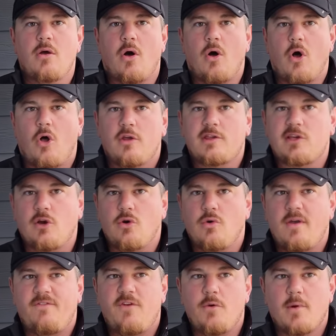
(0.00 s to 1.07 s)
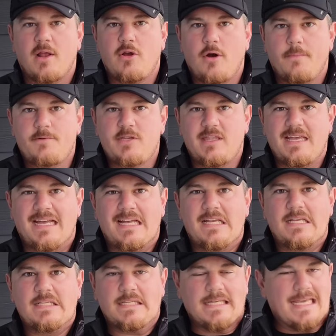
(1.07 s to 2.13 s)
Also, if you want to go up to
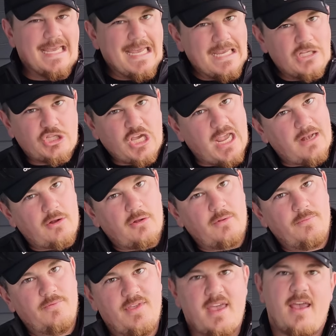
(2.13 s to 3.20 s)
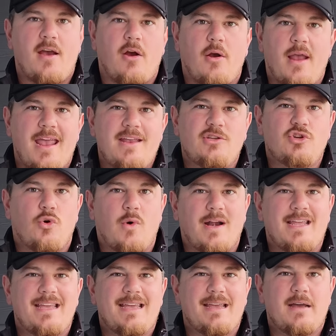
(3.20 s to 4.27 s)
the 8 channel, the
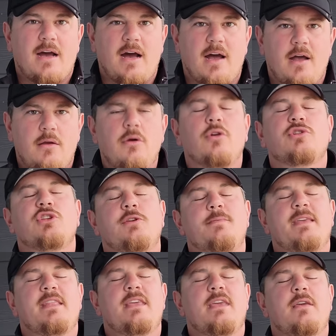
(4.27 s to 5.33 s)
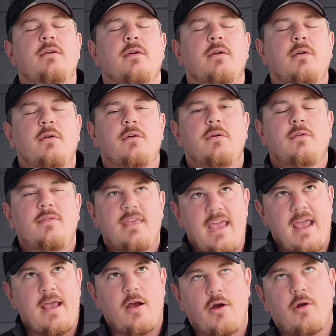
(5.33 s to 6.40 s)
AR820, uh, or excuse me, the, the
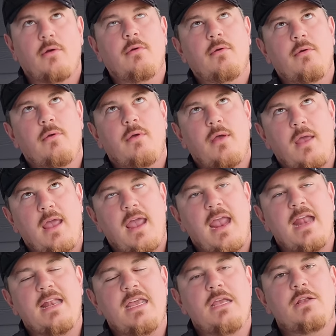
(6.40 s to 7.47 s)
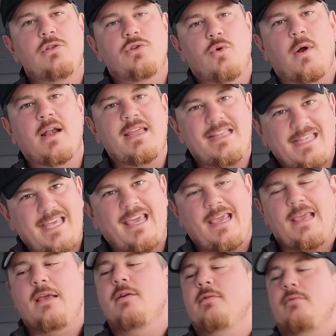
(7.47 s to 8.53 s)
AR8020T,
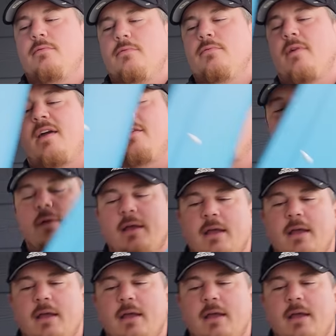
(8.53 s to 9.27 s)
mm-hmm. rather,